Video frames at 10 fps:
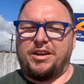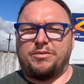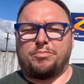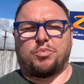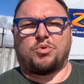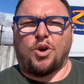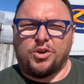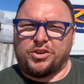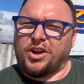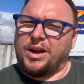of
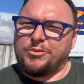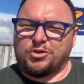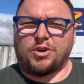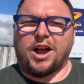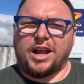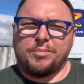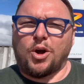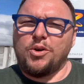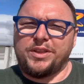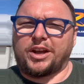prototype trial
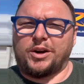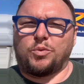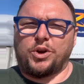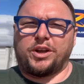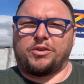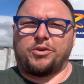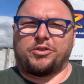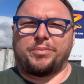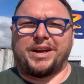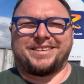mode. They're kind of working through
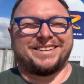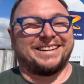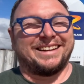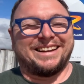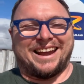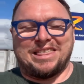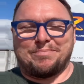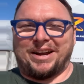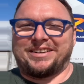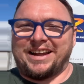some bugs. And the
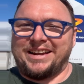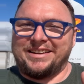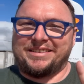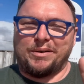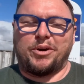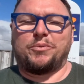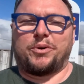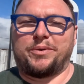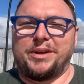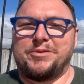bug today is they won't work
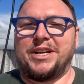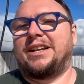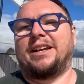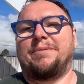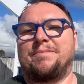with the MG today.